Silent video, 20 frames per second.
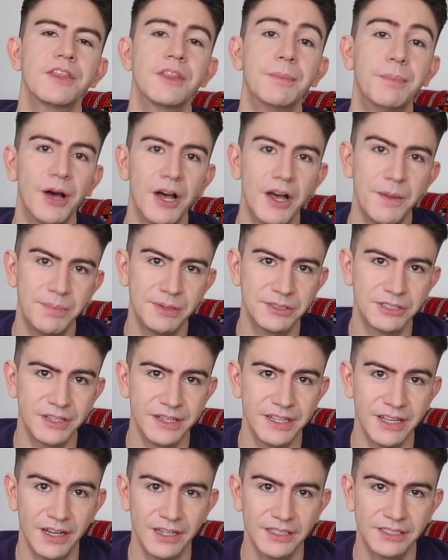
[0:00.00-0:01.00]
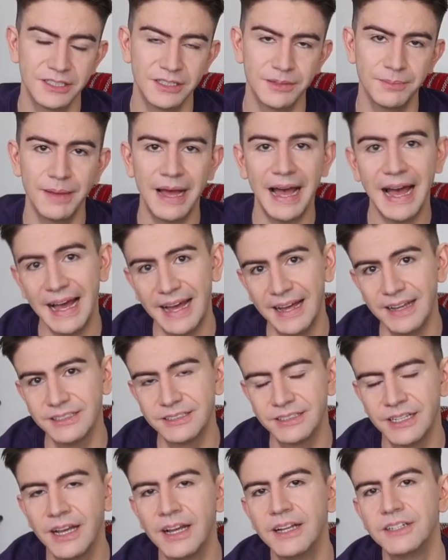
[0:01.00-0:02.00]
The purpose that the item
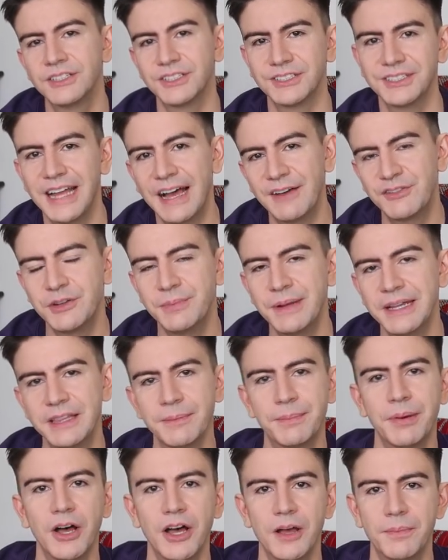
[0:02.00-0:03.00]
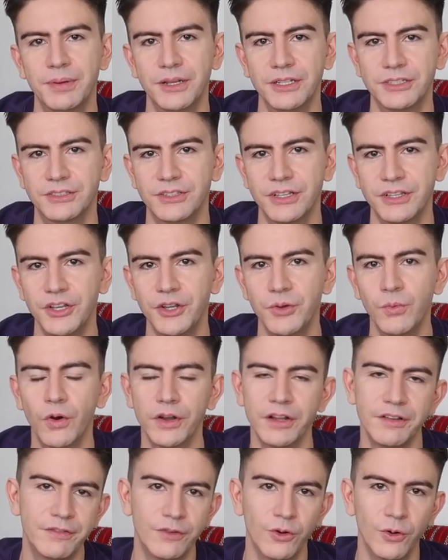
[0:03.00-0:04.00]
has doesn't have to be the purpose that you
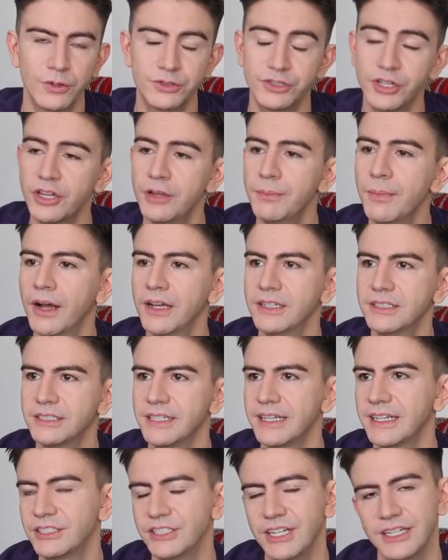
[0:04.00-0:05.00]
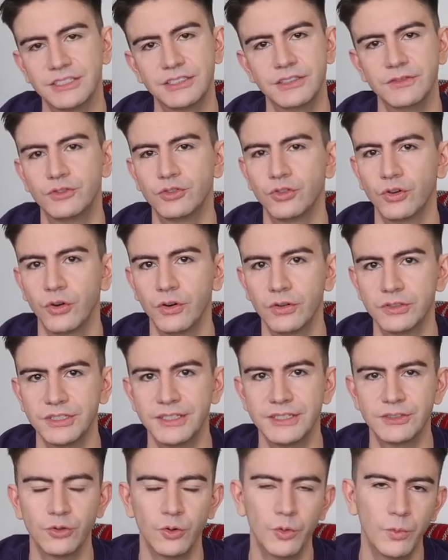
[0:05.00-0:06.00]
want it for. So you might see a chest of drawers
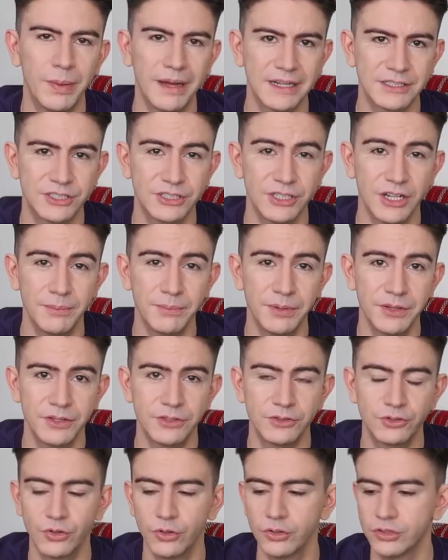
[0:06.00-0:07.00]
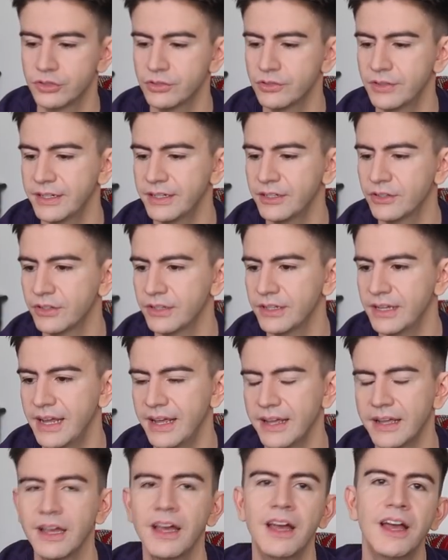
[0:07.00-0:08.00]
and it's all bashed up, but the drawers are in good
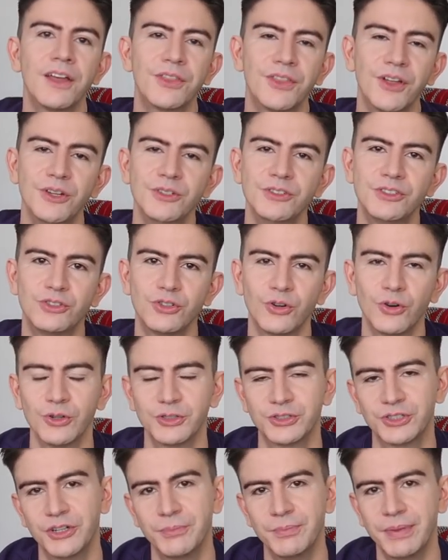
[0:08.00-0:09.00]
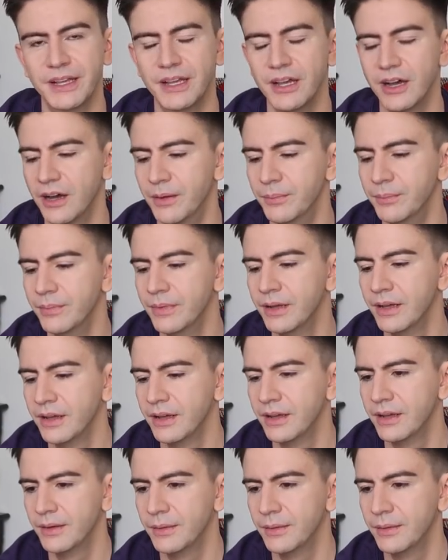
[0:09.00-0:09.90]
nick. Those drawers could become